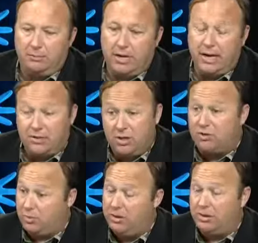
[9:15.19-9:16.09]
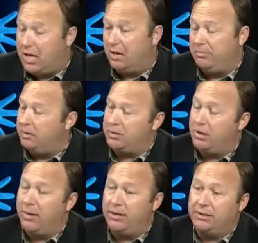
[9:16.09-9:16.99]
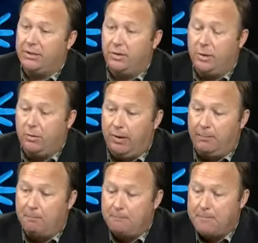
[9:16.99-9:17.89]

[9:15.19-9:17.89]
I guess it is really child abuse, though. I guess they do in a way.